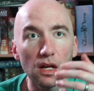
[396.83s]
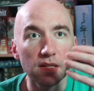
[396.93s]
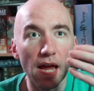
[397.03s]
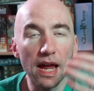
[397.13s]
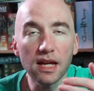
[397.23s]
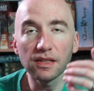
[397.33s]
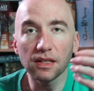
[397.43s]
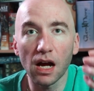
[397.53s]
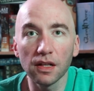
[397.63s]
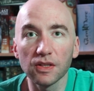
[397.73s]
takes
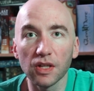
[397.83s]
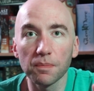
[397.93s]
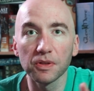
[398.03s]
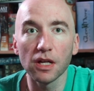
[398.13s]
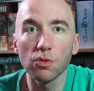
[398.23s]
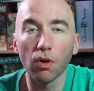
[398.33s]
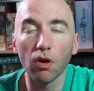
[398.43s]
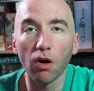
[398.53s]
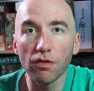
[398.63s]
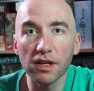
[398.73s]
concepts that you are
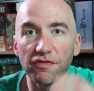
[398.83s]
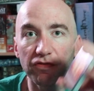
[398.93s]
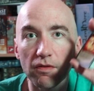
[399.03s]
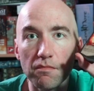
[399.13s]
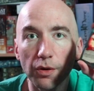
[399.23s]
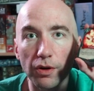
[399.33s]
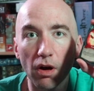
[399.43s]
already familiar